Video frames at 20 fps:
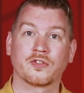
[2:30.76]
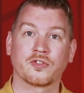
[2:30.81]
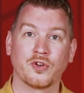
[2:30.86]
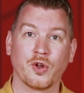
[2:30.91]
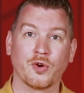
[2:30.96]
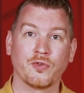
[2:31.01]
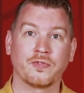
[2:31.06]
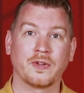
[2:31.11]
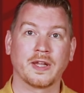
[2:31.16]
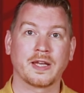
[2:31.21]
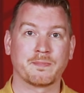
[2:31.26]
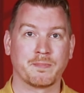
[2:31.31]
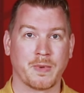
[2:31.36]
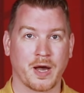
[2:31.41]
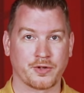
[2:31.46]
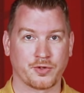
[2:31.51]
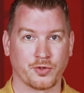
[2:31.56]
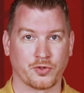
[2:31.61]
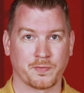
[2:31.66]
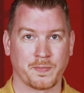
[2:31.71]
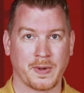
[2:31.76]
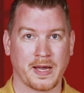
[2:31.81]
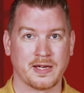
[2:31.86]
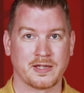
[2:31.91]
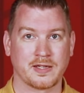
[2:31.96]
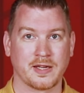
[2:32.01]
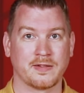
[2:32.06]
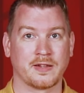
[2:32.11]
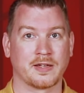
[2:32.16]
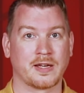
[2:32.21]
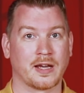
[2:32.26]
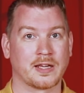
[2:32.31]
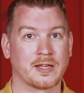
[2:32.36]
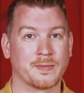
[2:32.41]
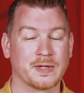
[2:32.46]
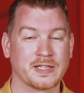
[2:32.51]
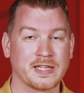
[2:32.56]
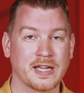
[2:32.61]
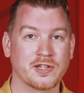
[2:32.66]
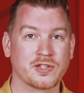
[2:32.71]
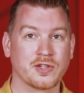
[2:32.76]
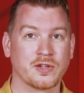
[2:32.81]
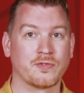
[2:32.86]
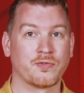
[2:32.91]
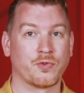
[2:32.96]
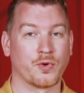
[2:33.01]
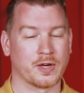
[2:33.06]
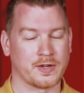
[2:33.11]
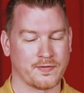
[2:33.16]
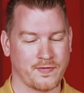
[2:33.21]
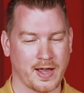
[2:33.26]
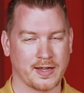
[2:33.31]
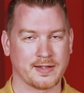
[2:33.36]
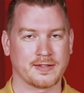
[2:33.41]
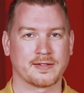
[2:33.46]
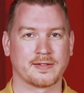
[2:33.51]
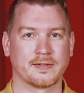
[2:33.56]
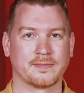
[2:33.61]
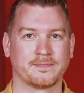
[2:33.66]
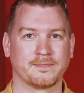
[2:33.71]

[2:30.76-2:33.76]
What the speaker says: Snowflake modules page in the documentation for advice.